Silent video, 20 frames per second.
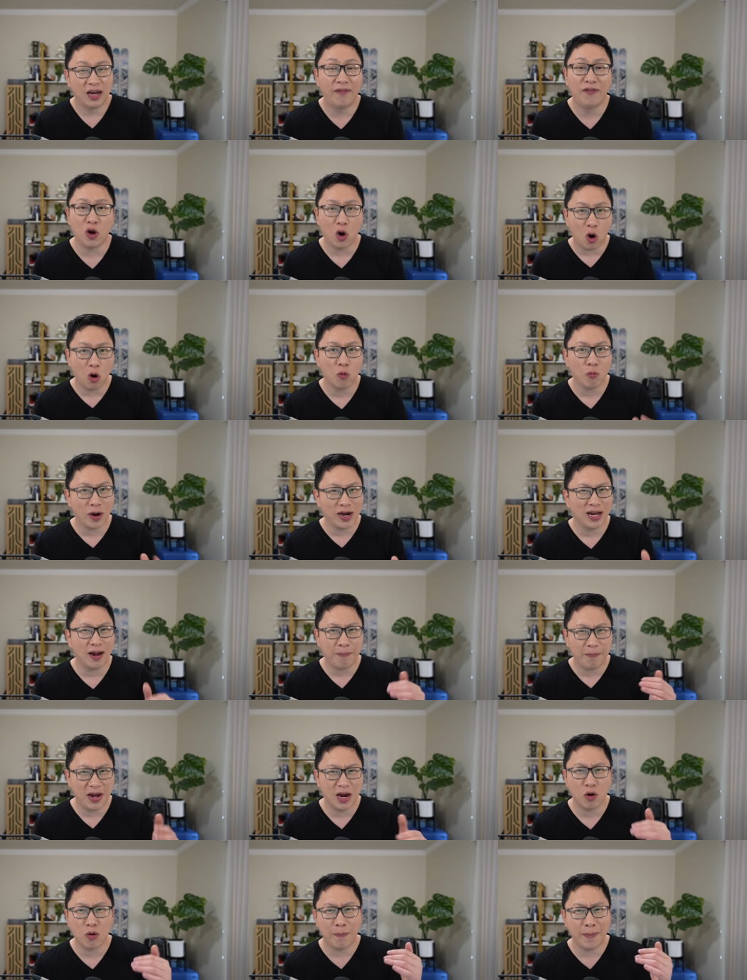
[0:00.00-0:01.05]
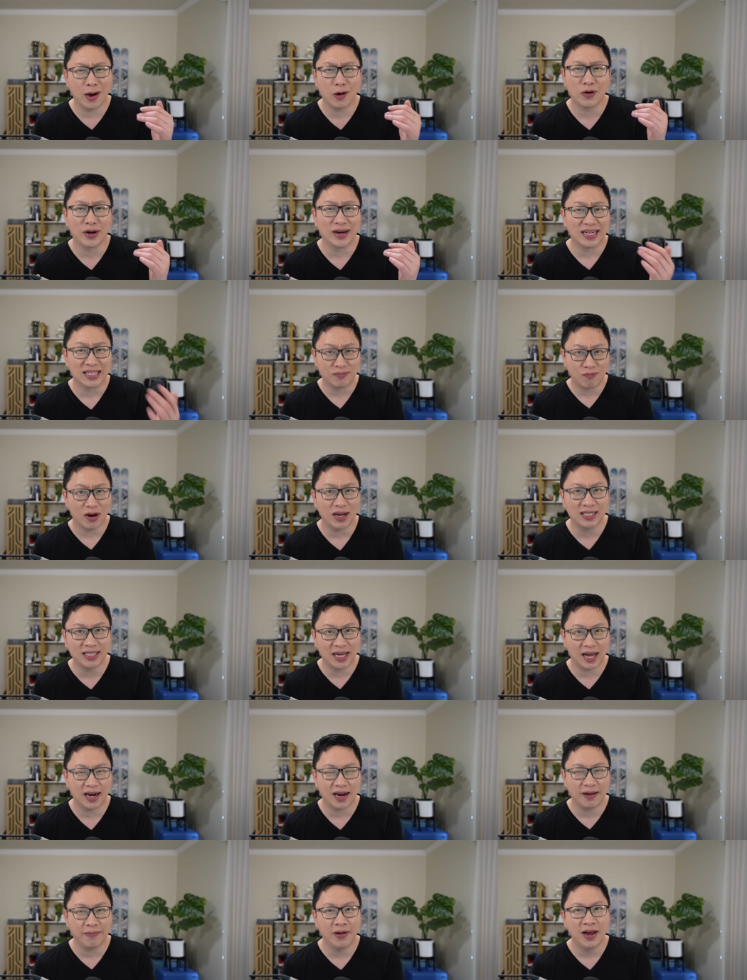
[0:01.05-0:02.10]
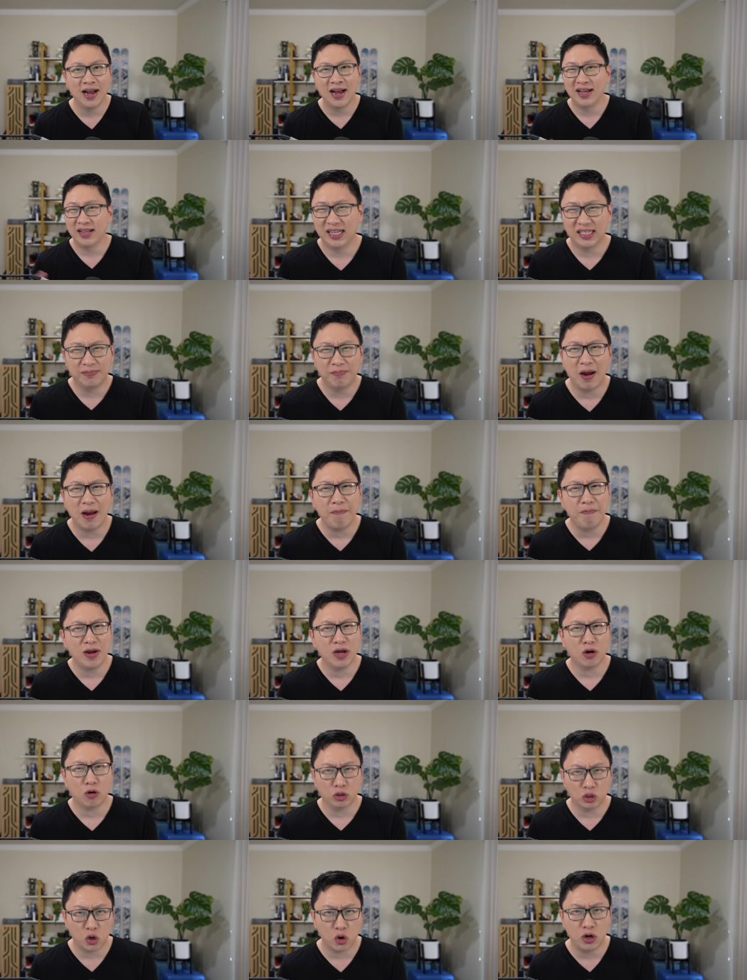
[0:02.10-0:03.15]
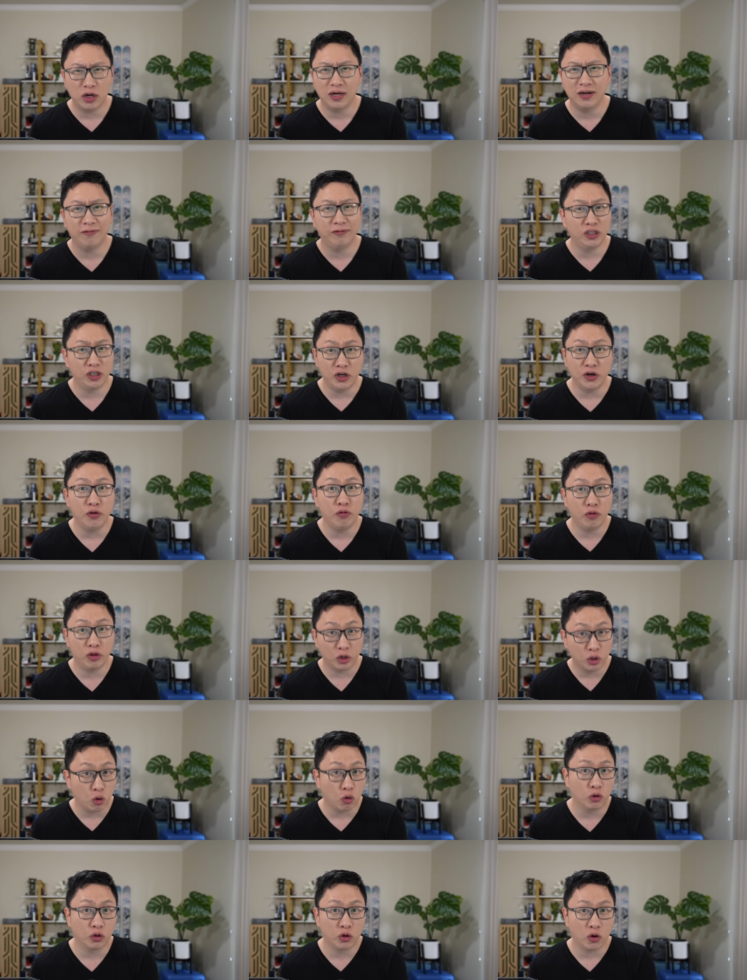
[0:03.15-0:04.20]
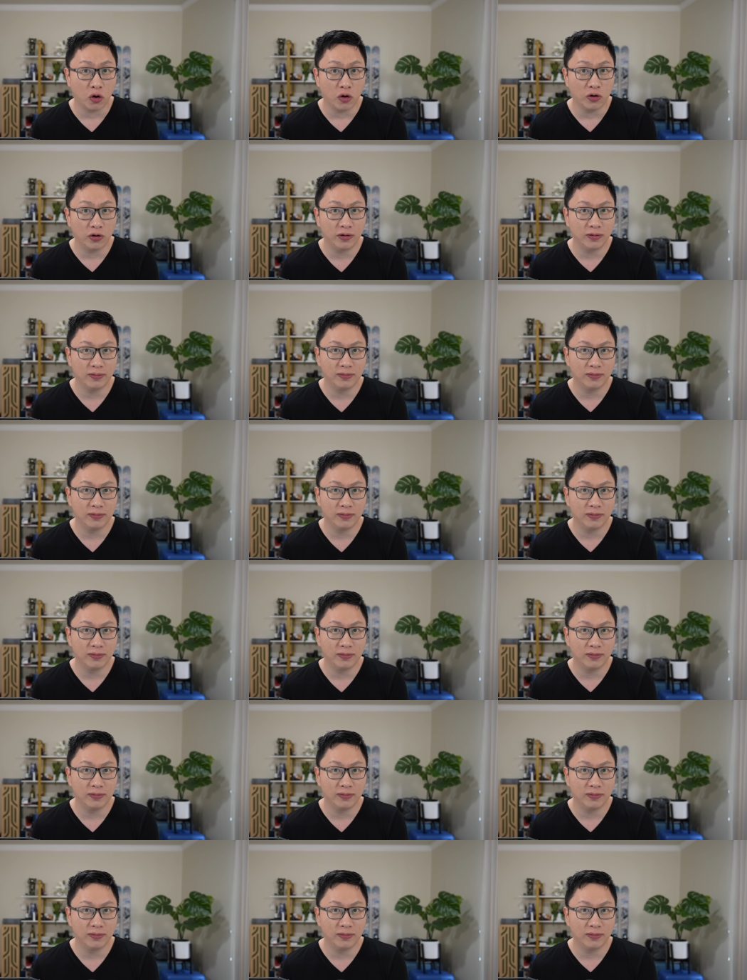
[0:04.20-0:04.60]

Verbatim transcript: If you are running a pure American Express setup, this might be an alternative to the gold card.